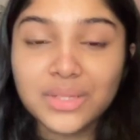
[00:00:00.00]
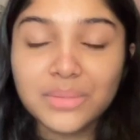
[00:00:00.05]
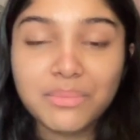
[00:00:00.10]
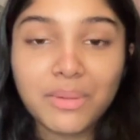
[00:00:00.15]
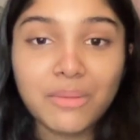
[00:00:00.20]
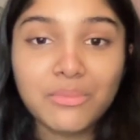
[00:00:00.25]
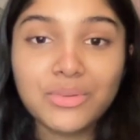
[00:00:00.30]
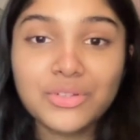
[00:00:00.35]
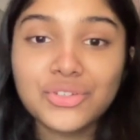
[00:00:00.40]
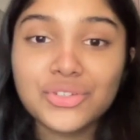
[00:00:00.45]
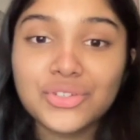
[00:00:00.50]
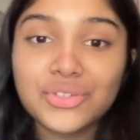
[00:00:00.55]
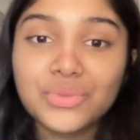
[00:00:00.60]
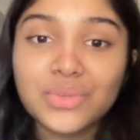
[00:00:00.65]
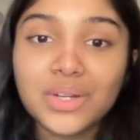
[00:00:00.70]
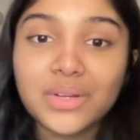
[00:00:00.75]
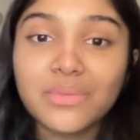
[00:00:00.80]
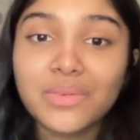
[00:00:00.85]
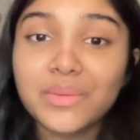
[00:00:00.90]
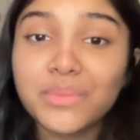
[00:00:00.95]
the publishing
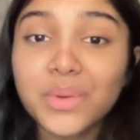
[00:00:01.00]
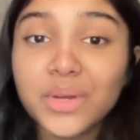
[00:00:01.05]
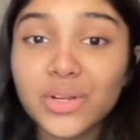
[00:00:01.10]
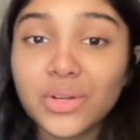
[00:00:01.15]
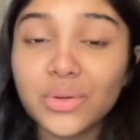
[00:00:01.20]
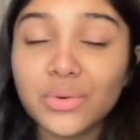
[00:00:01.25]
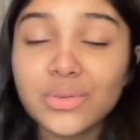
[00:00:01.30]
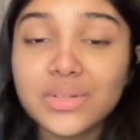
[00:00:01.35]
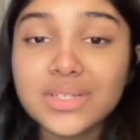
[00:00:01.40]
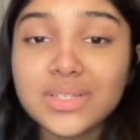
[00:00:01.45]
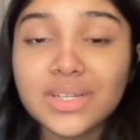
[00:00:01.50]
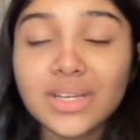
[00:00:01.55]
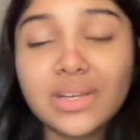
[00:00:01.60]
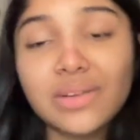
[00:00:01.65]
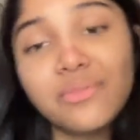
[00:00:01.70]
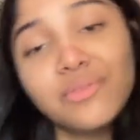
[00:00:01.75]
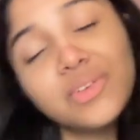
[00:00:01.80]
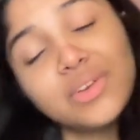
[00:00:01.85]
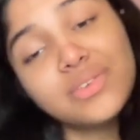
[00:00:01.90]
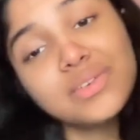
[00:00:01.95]
unit will be closed, and
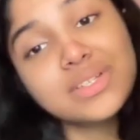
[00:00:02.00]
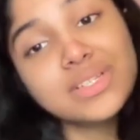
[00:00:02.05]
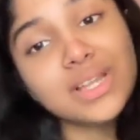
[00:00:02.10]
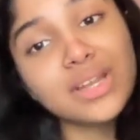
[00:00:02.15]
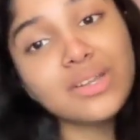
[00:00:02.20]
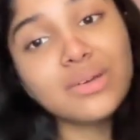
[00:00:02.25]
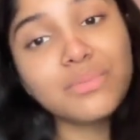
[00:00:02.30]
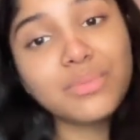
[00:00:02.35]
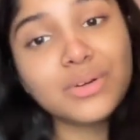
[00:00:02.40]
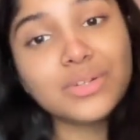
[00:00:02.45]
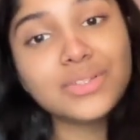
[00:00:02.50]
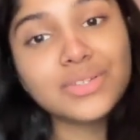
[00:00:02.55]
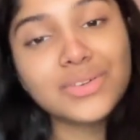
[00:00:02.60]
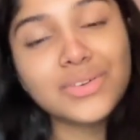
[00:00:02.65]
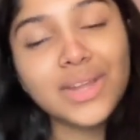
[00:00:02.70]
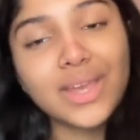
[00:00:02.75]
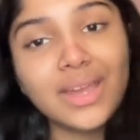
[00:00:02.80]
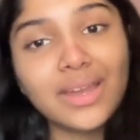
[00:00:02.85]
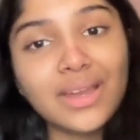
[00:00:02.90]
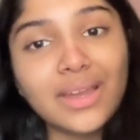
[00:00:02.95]
if we could send your books
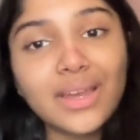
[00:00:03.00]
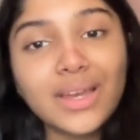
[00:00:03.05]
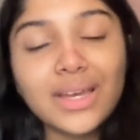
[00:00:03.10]
today,